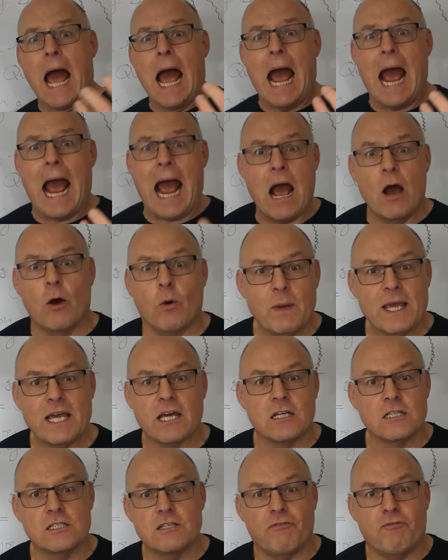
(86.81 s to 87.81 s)
How are we
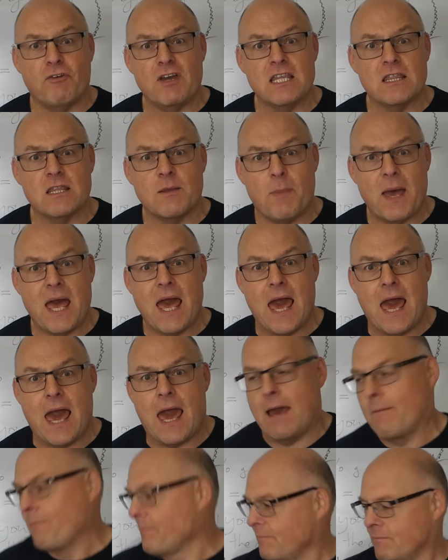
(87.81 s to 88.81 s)
going to defeat the bear?